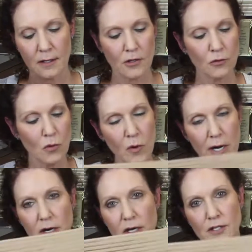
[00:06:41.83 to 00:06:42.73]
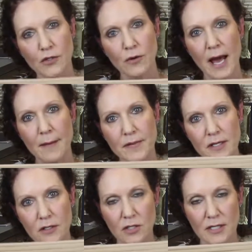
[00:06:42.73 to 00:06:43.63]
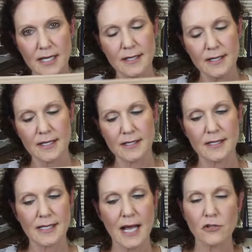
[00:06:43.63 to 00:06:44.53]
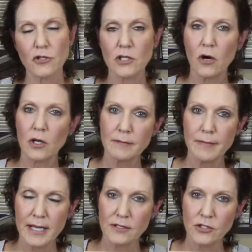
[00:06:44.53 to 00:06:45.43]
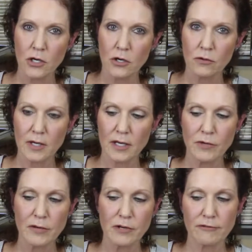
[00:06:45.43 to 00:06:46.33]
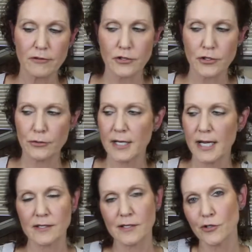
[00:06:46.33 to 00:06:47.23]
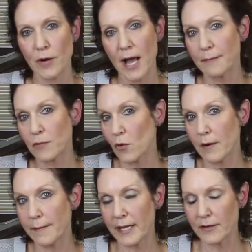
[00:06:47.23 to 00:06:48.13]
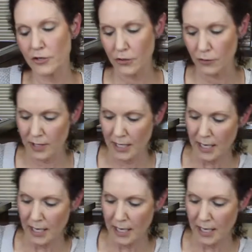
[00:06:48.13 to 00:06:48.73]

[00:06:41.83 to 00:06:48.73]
you will wear a strap that looks like this. It's actually called a bandeau, and we refer to it as a strap or a bandeau.